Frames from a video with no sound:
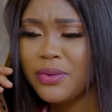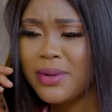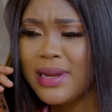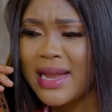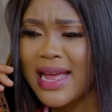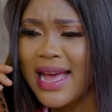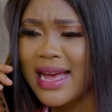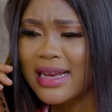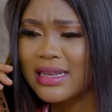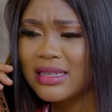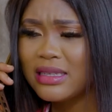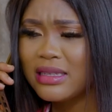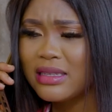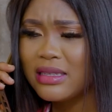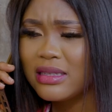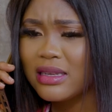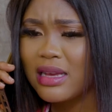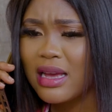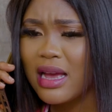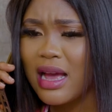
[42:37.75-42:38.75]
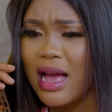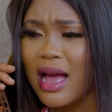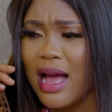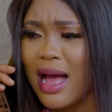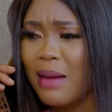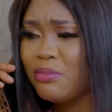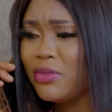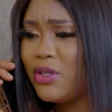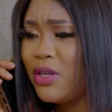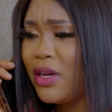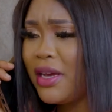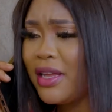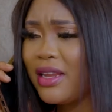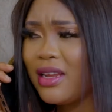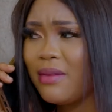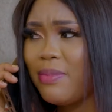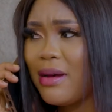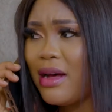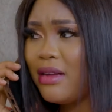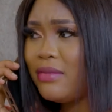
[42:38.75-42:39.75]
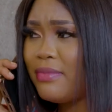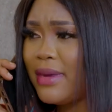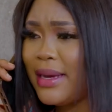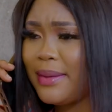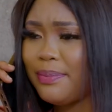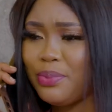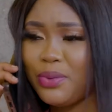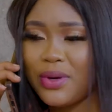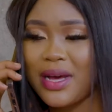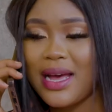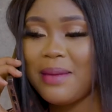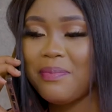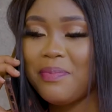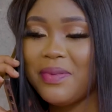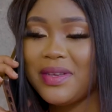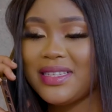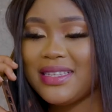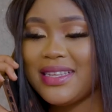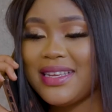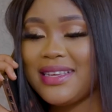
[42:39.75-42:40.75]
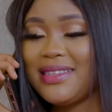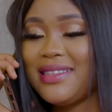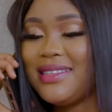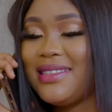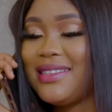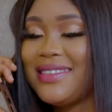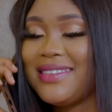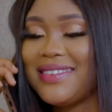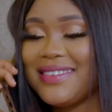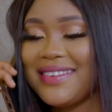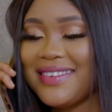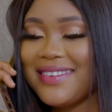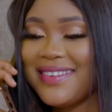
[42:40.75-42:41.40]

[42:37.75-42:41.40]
Relax. I'm talking about my booker business.